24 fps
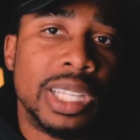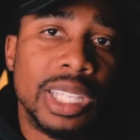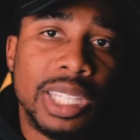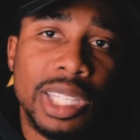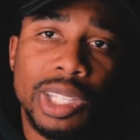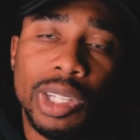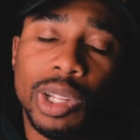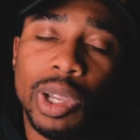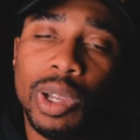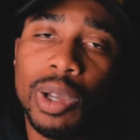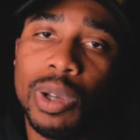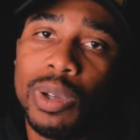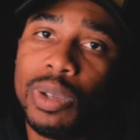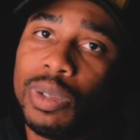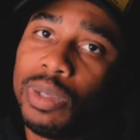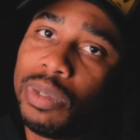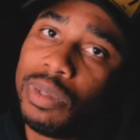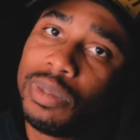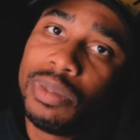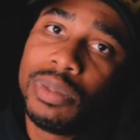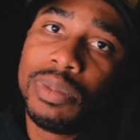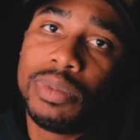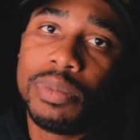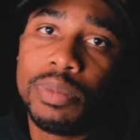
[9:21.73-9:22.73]
You know,
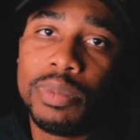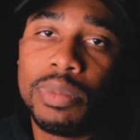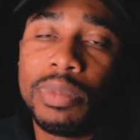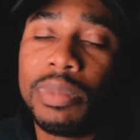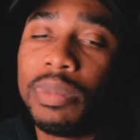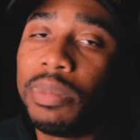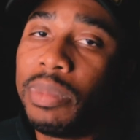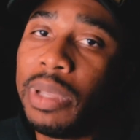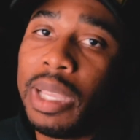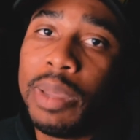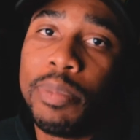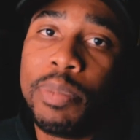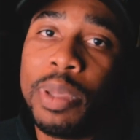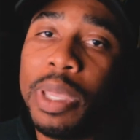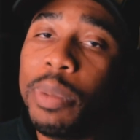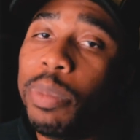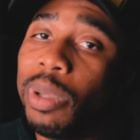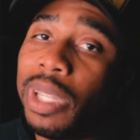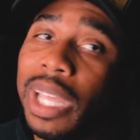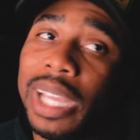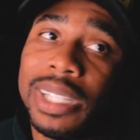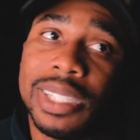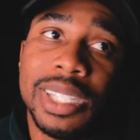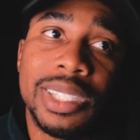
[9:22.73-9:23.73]
man, people
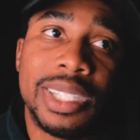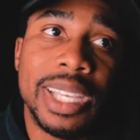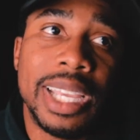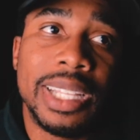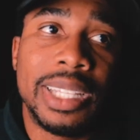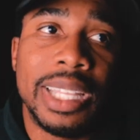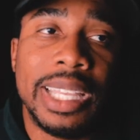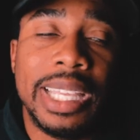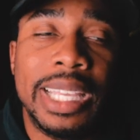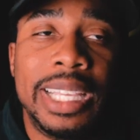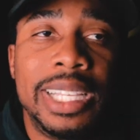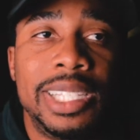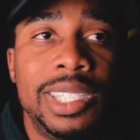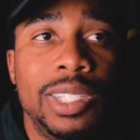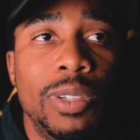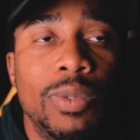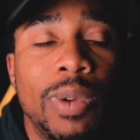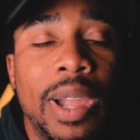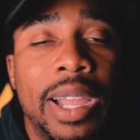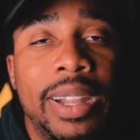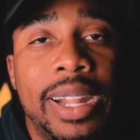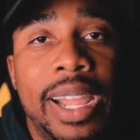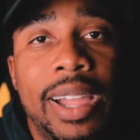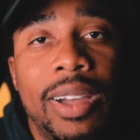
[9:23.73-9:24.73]
like to take the easy
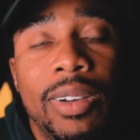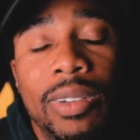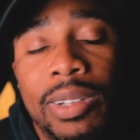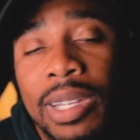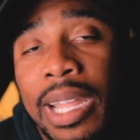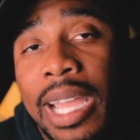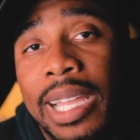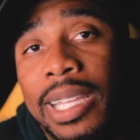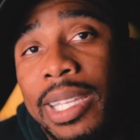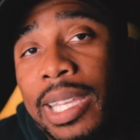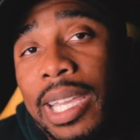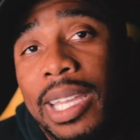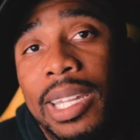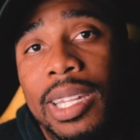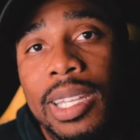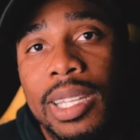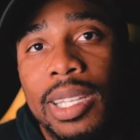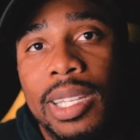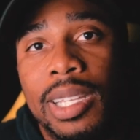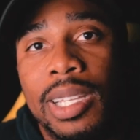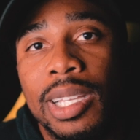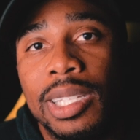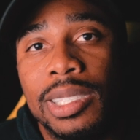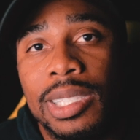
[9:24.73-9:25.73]
route out, and I get
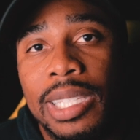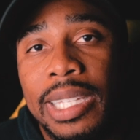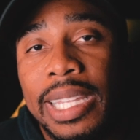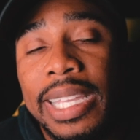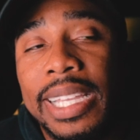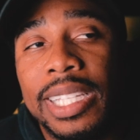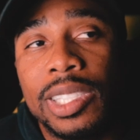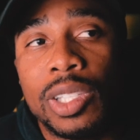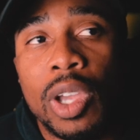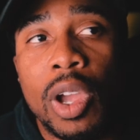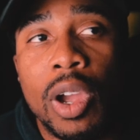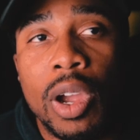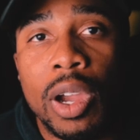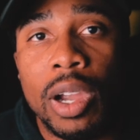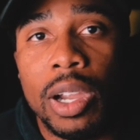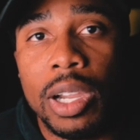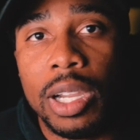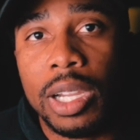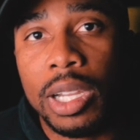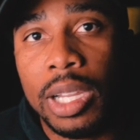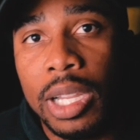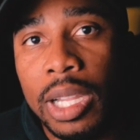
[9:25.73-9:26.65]
it, because it is hard.